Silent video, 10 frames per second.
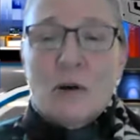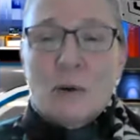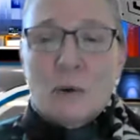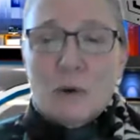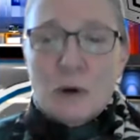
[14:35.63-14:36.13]

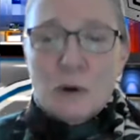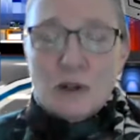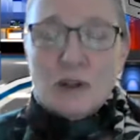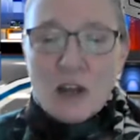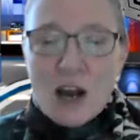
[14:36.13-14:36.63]
who
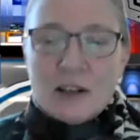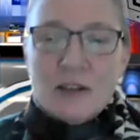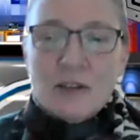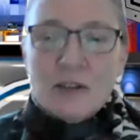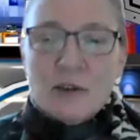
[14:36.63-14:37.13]
you're
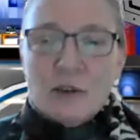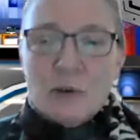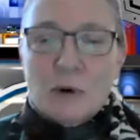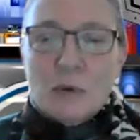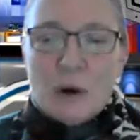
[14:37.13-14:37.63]
talking to,
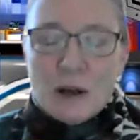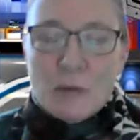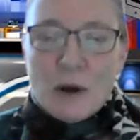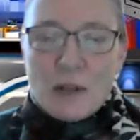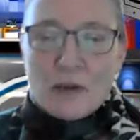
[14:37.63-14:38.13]

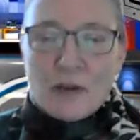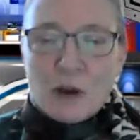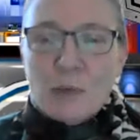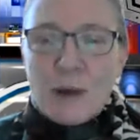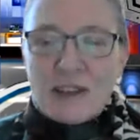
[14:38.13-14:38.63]
whether
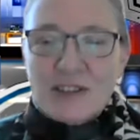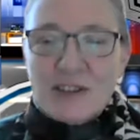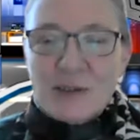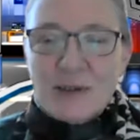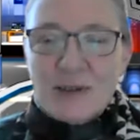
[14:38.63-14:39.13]
your best
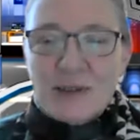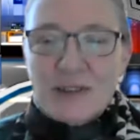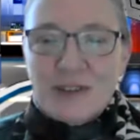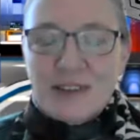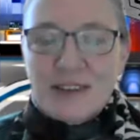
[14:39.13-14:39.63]
interest
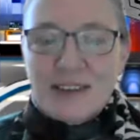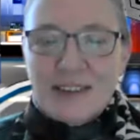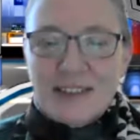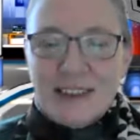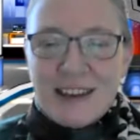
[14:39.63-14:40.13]

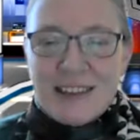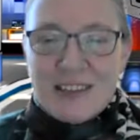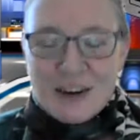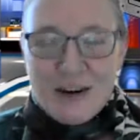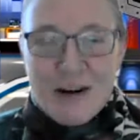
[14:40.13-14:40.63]
is at
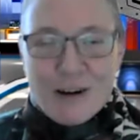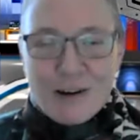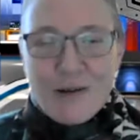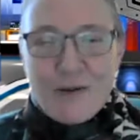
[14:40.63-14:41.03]
their heart,